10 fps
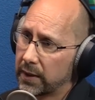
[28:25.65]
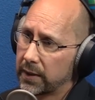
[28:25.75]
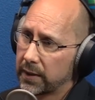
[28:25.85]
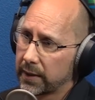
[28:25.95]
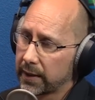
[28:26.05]

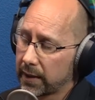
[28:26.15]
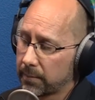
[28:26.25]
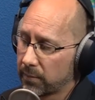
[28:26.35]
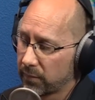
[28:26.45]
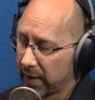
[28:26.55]
Mm-hmm.
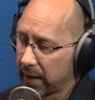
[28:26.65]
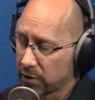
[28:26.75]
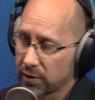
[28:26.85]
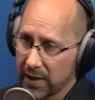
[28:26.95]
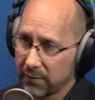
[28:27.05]
um, they
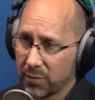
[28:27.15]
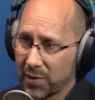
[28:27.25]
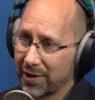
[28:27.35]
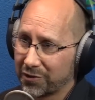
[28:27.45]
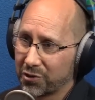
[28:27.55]
actually have the
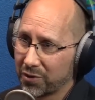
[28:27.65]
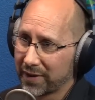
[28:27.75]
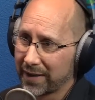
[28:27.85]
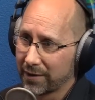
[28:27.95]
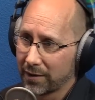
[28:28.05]
ability to do that.